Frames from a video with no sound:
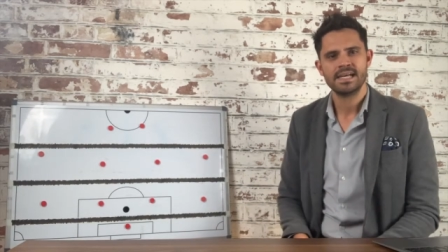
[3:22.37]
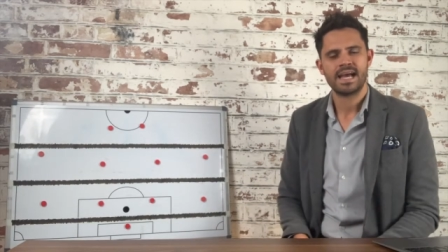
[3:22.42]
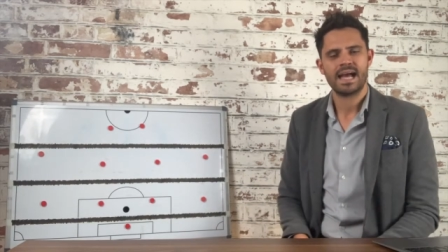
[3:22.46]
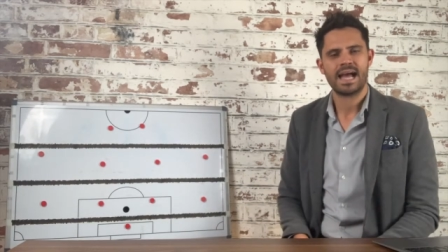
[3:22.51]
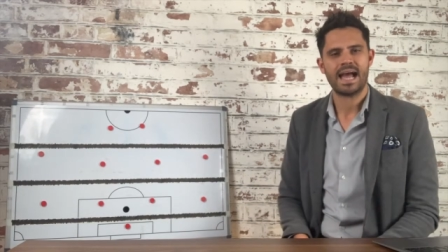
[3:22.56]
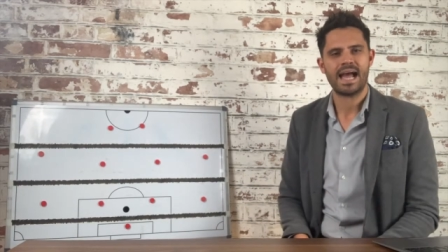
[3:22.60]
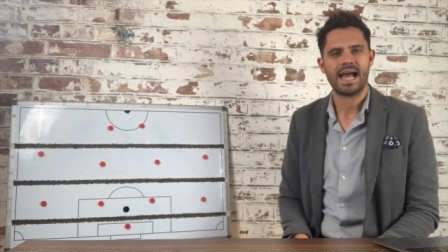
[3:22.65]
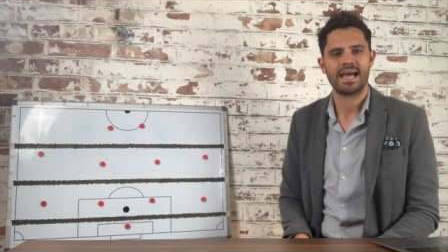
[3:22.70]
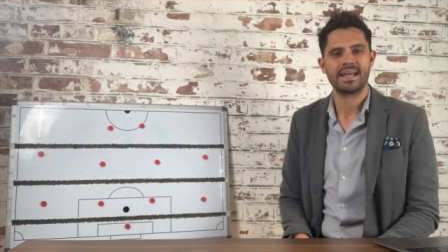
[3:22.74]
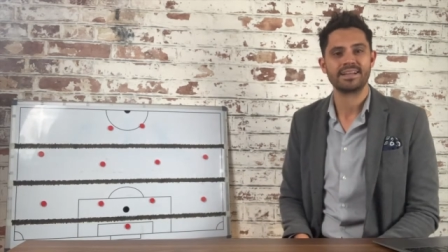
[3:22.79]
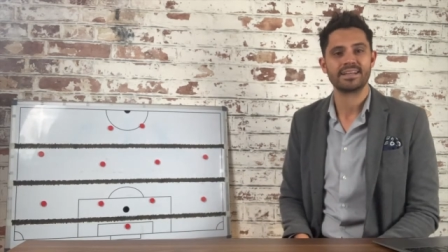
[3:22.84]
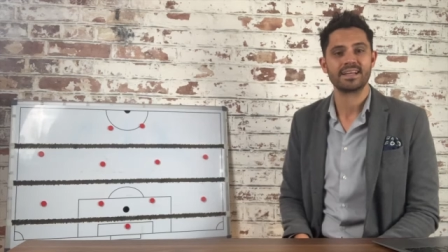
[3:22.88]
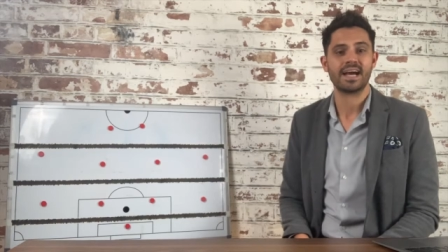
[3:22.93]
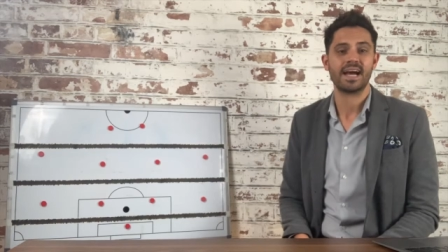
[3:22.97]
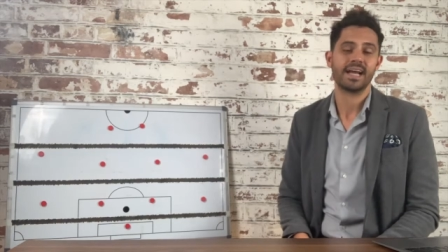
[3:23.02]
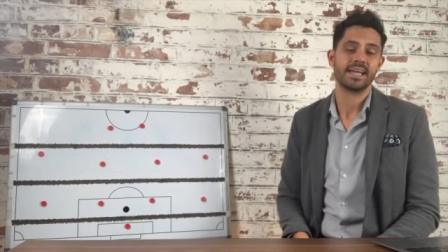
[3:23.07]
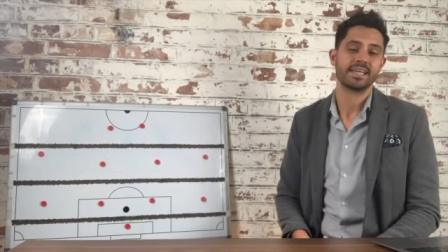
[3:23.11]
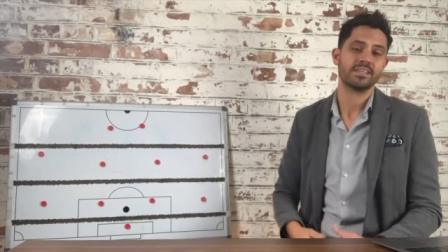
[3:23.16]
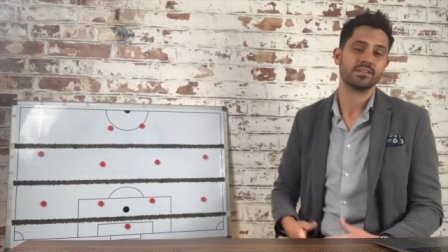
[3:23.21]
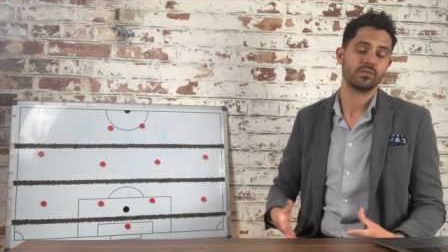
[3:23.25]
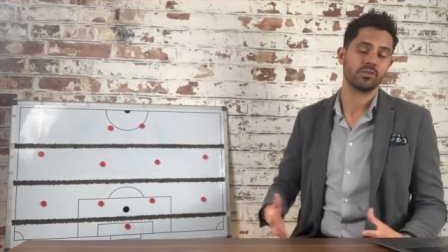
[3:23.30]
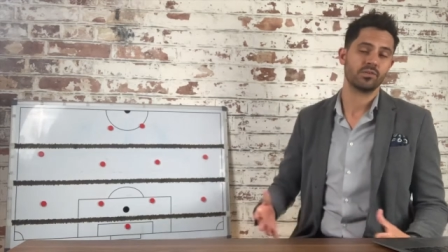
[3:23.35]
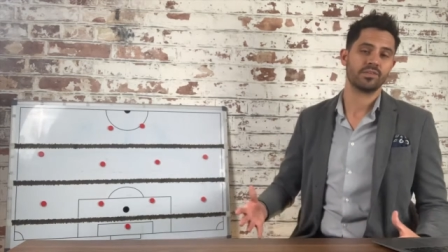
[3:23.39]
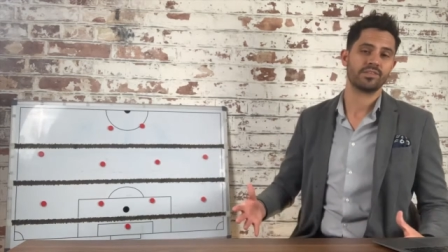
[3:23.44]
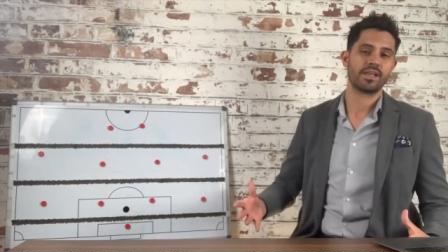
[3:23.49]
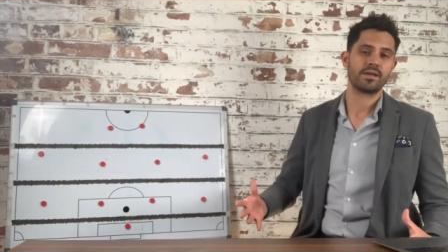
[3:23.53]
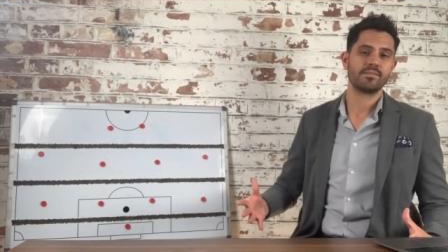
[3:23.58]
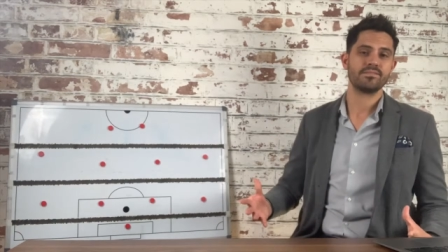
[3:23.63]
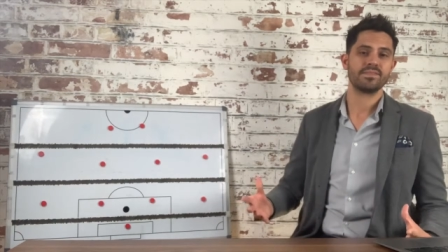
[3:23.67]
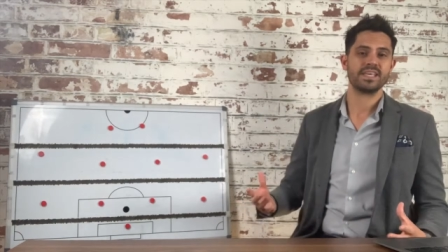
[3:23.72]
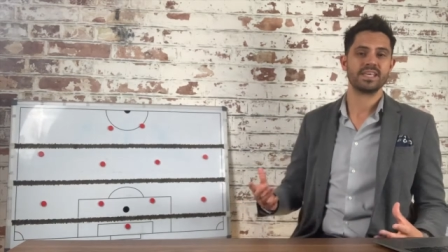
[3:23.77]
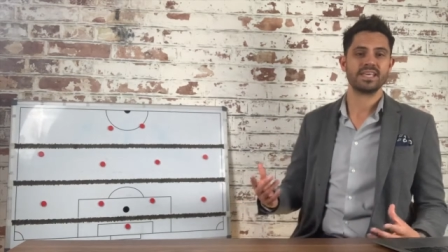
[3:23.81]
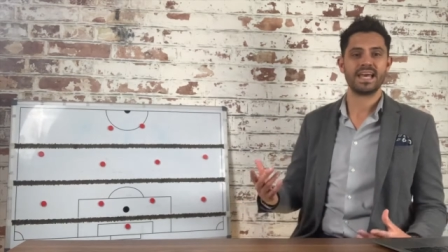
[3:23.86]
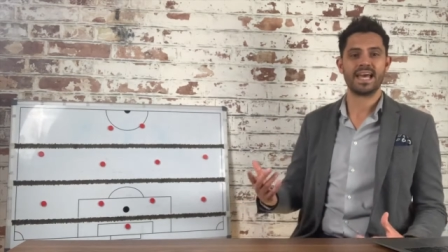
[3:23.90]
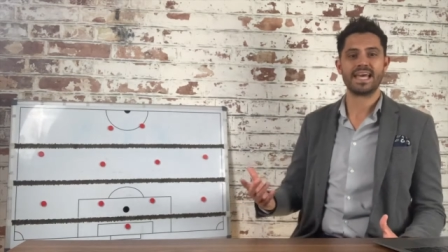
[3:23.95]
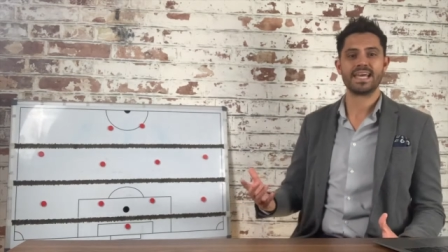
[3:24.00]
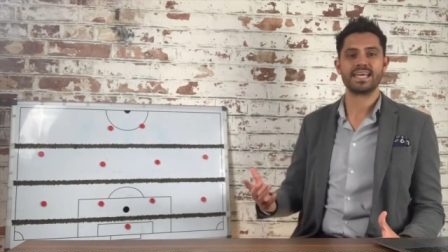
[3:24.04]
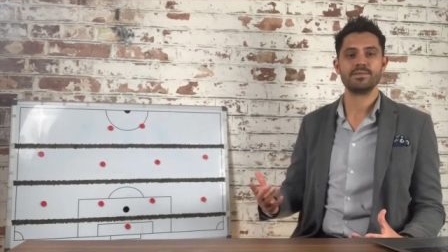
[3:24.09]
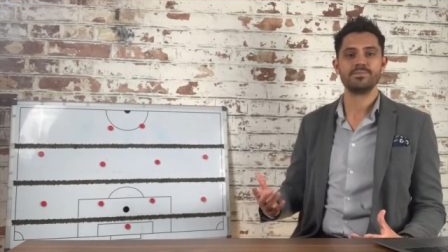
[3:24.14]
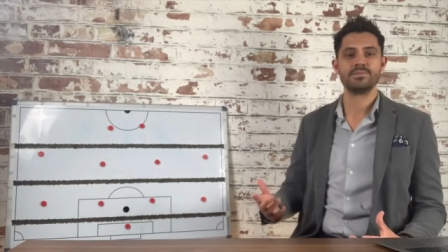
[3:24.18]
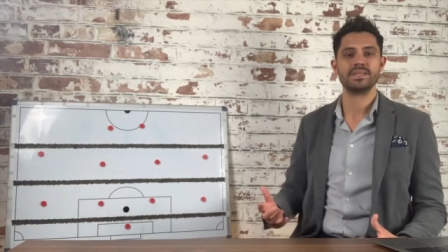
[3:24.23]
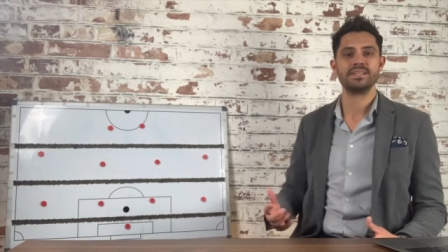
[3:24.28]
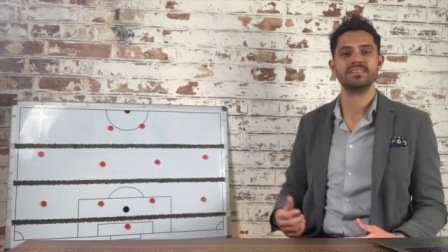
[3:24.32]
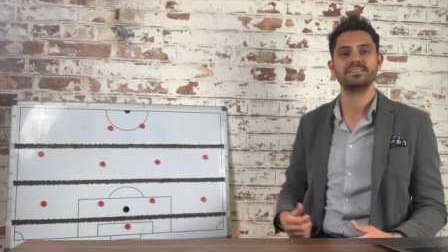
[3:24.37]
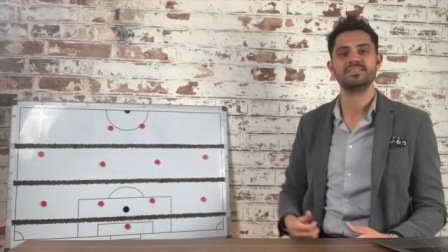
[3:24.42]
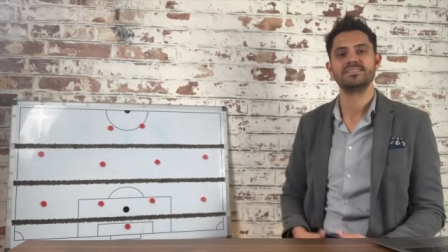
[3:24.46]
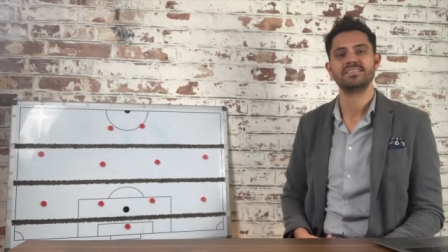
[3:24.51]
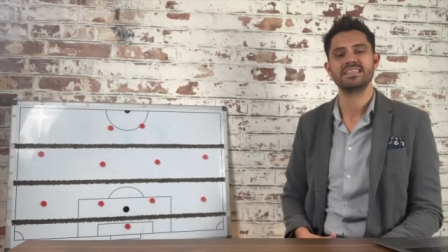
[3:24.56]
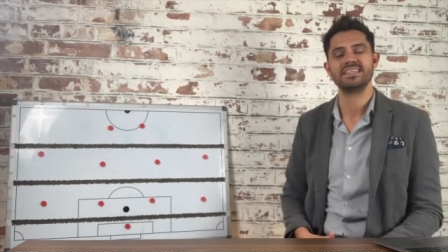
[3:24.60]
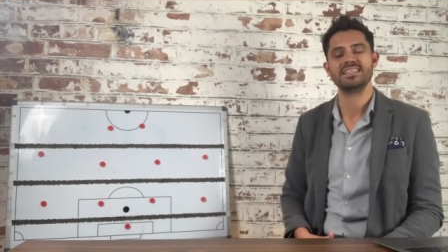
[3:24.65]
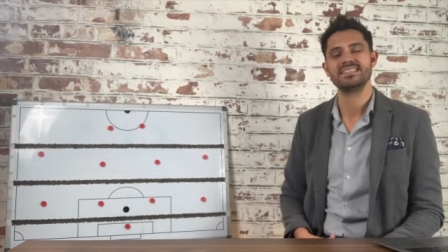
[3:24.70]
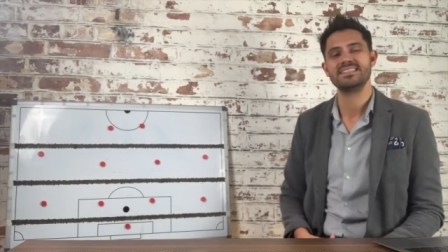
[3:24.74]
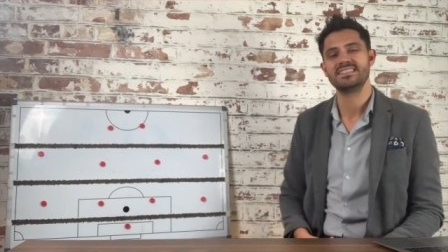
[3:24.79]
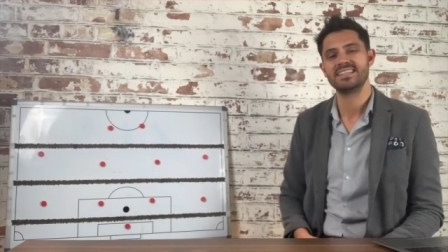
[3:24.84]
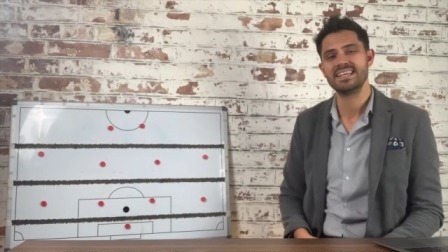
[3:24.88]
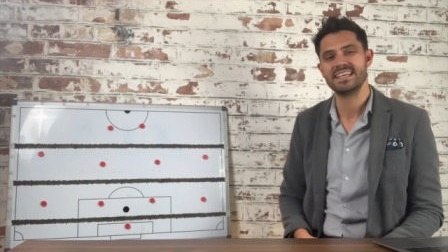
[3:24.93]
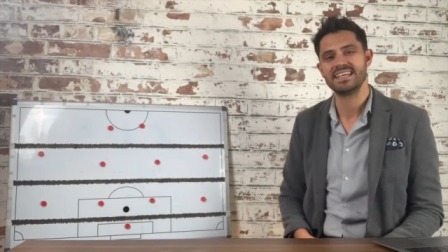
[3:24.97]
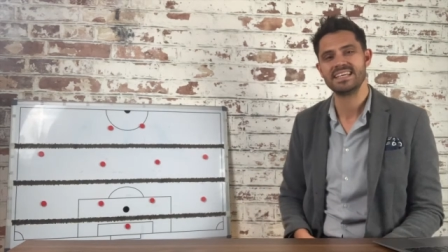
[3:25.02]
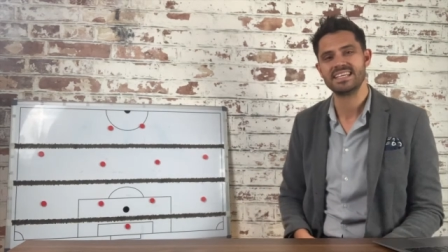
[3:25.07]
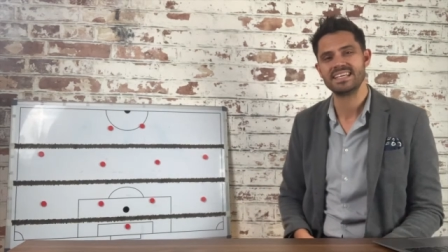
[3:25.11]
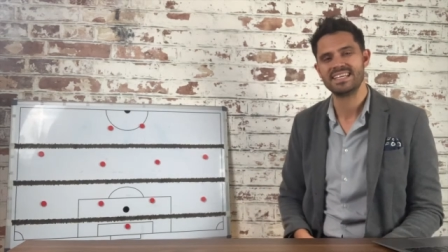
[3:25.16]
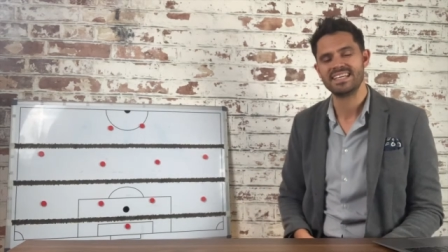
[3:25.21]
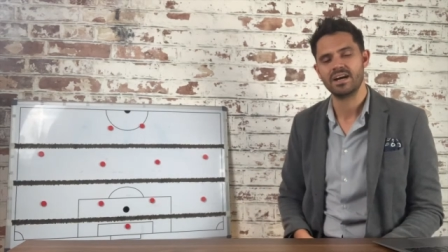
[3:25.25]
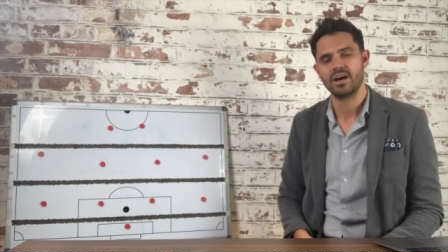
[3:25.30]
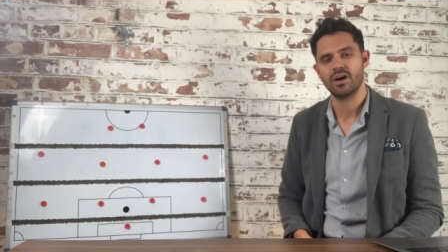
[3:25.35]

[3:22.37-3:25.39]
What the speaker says: and I call them the ABCD